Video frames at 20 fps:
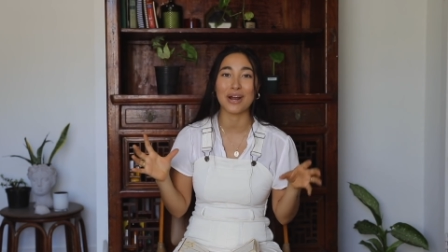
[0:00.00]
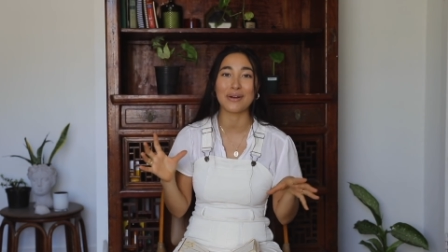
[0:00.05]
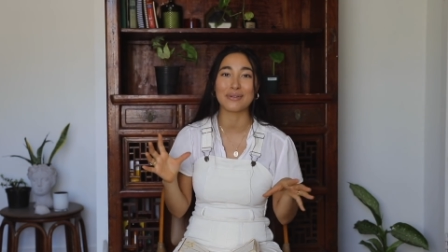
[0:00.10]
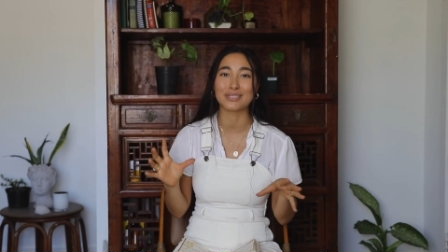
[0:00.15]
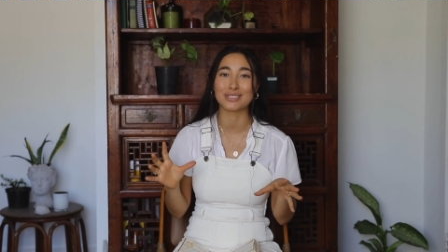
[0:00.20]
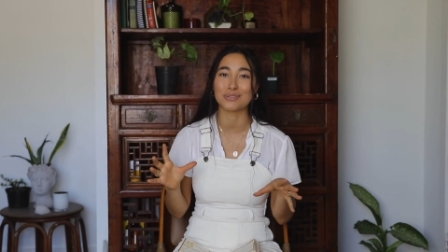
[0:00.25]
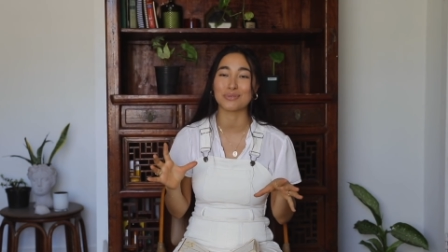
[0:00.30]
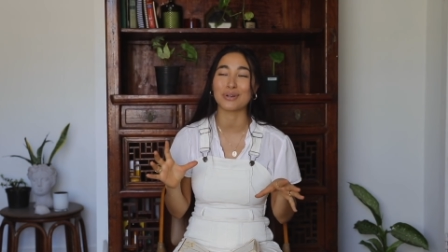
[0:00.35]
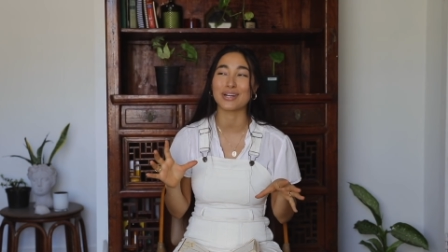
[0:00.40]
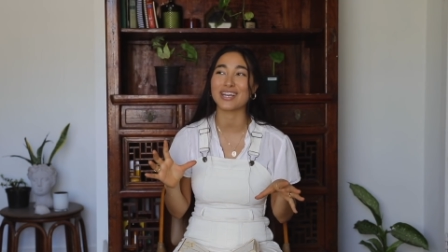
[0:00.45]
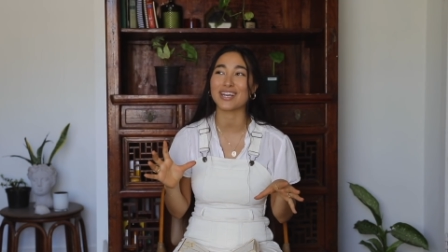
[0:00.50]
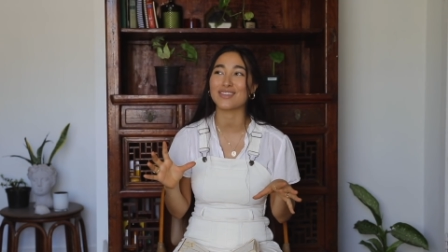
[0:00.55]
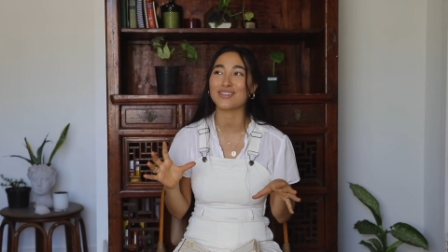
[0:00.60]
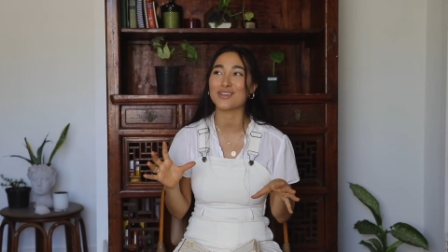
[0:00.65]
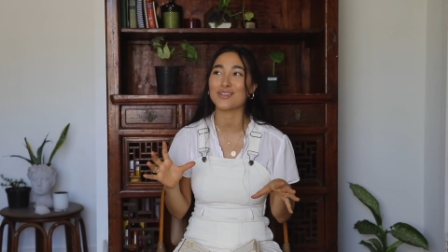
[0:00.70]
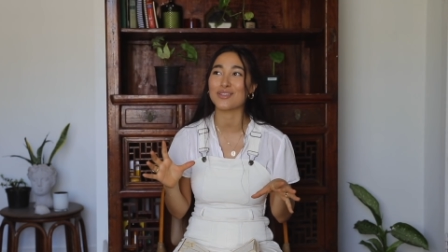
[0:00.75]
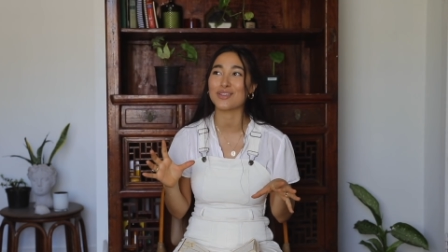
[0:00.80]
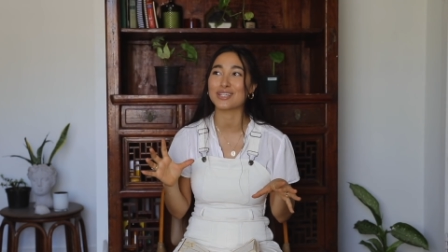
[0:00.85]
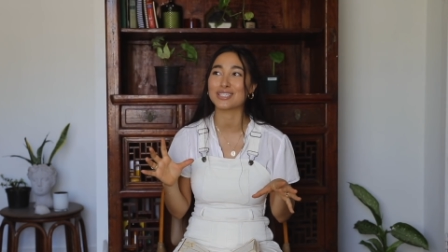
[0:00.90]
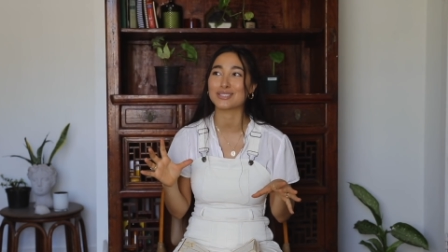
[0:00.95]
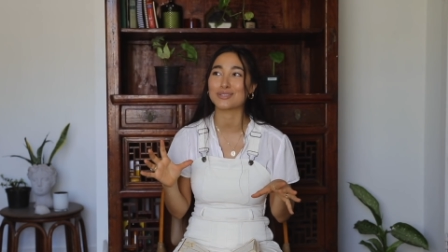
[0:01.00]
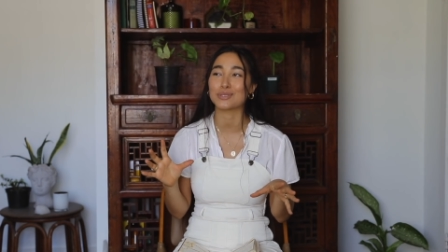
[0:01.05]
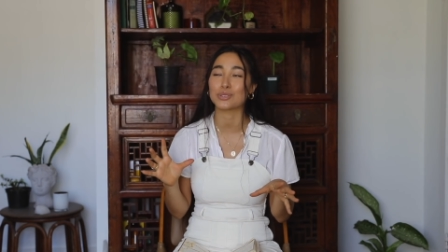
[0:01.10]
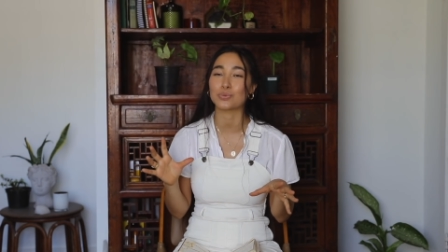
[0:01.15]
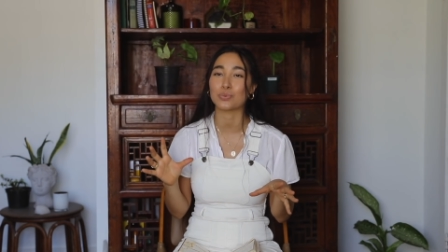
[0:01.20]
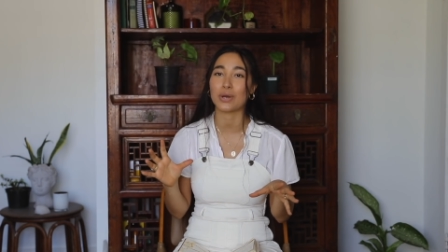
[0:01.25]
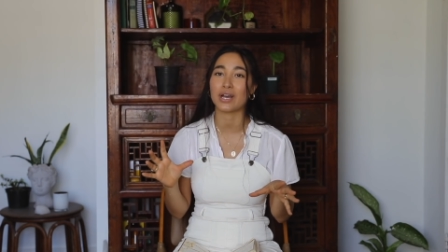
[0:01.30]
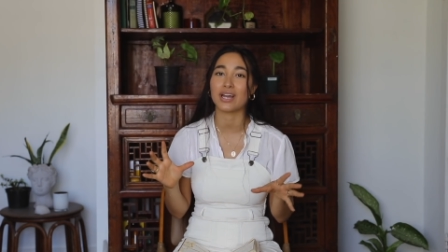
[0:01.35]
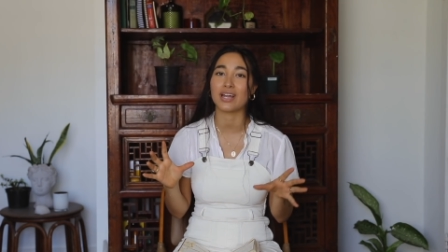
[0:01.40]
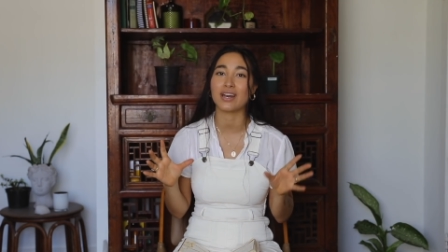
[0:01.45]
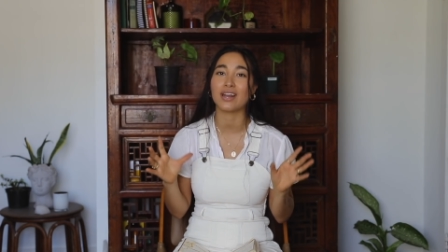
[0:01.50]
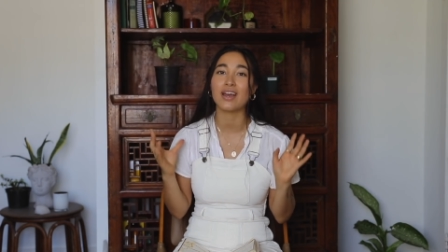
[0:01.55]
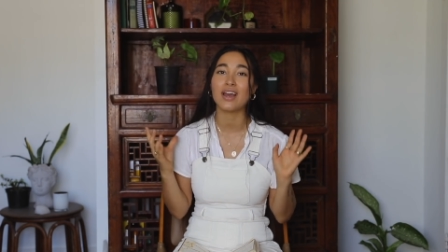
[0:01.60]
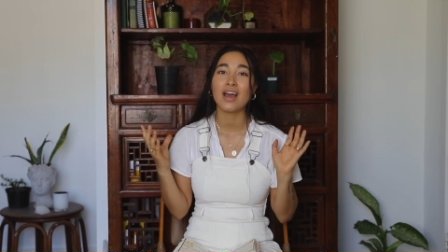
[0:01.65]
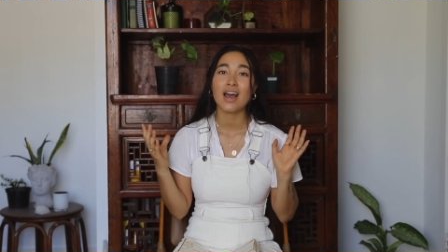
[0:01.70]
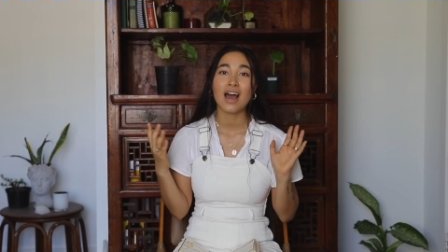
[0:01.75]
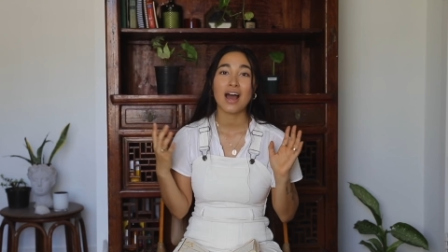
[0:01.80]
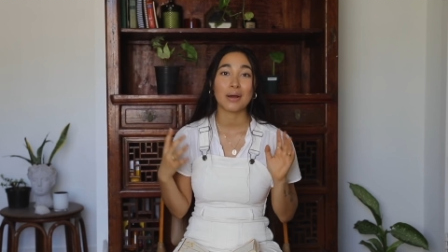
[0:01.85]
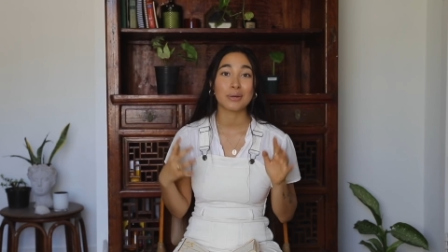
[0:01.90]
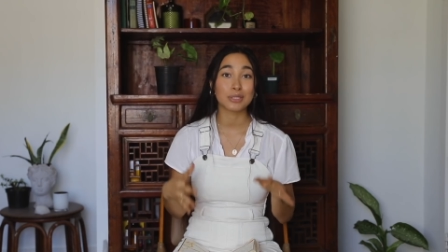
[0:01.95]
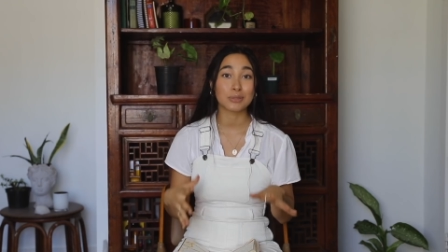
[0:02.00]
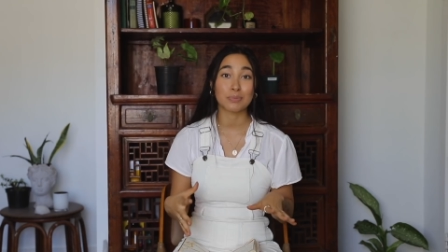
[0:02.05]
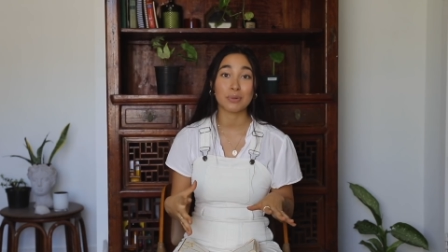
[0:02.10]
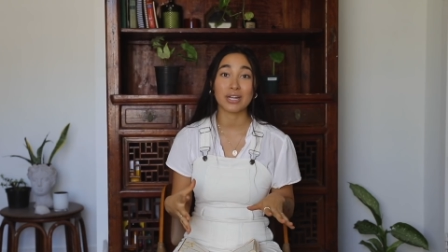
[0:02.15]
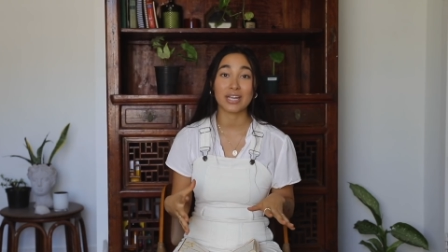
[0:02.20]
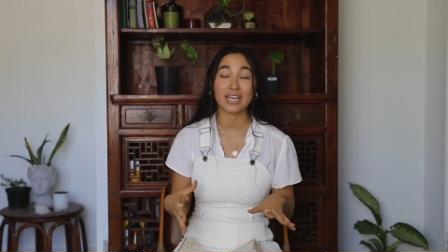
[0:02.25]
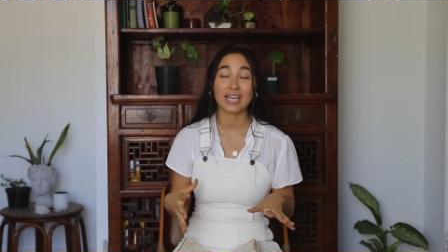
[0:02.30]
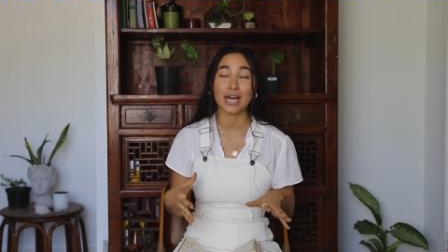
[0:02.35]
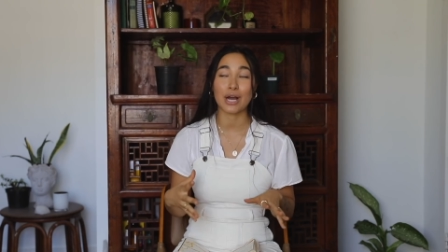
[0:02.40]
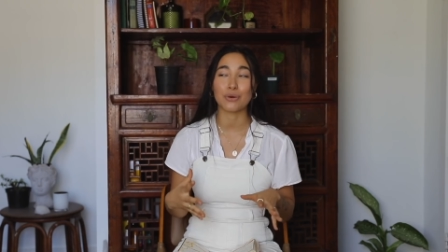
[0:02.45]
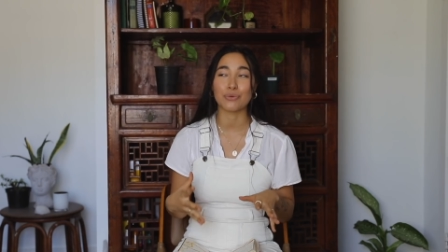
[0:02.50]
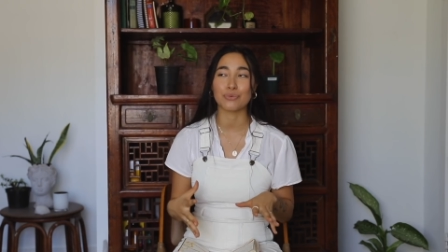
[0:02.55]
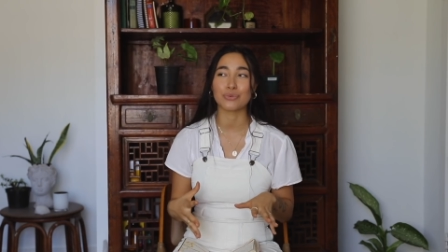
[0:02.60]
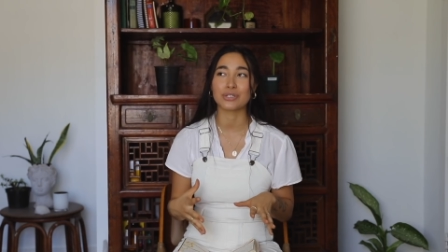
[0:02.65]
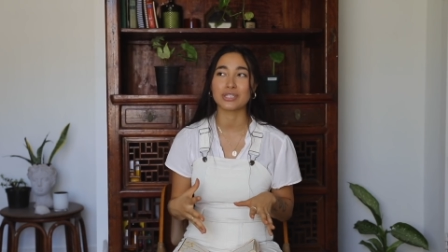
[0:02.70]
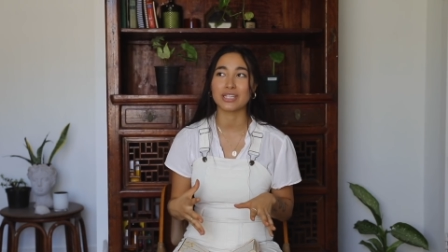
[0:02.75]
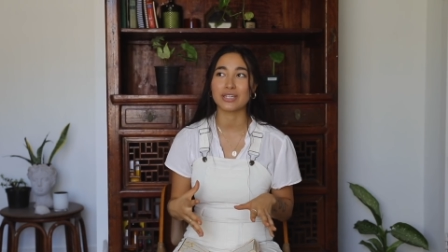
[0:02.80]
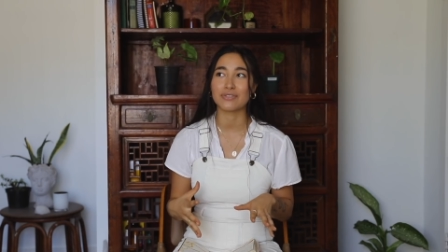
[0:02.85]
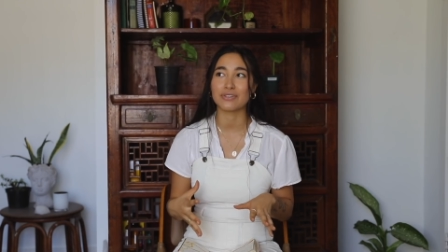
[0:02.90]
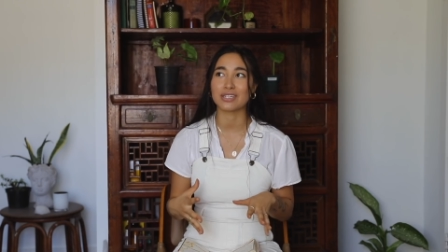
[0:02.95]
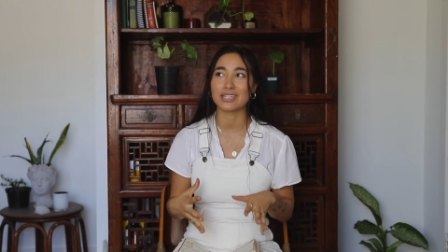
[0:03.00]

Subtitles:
where I was working through this was when I was breaking out really,